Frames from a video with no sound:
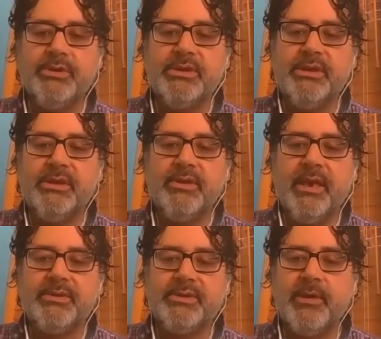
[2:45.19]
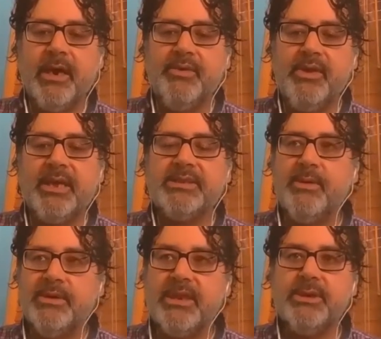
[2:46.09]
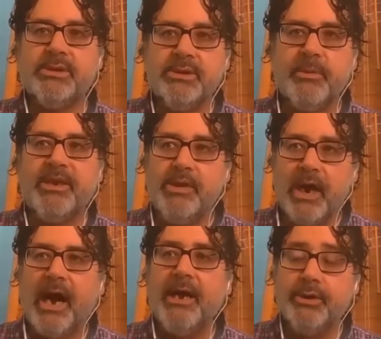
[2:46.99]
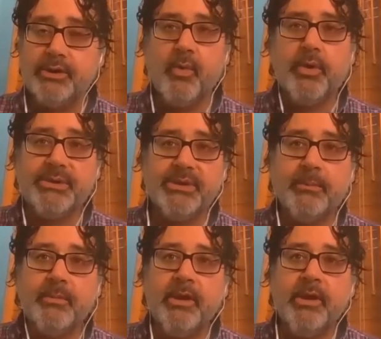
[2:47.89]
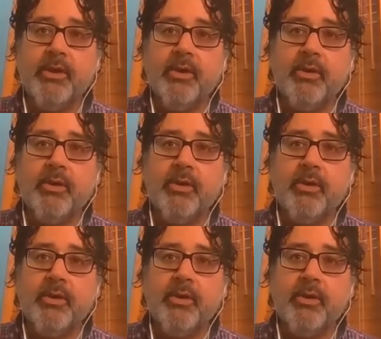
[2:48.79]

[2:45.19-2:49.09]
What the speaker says: and seeing that somehow the expectations might be higher towards them,